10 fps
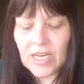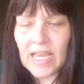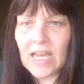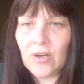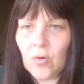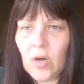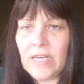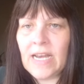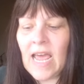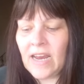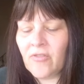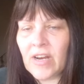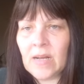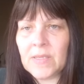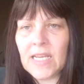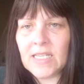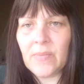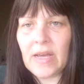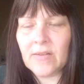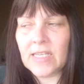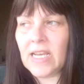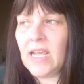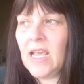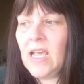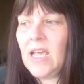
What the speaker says: and get annoyed and angry and upset about it.